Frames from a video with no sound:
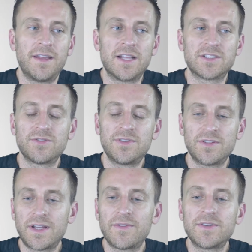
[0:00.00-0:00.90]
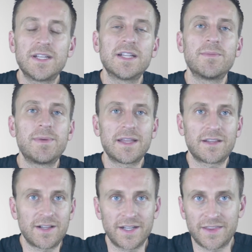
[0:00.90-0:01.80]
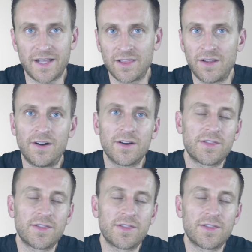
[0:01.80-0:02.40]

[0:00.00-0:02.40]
And so you never needed to be at the clinic that long,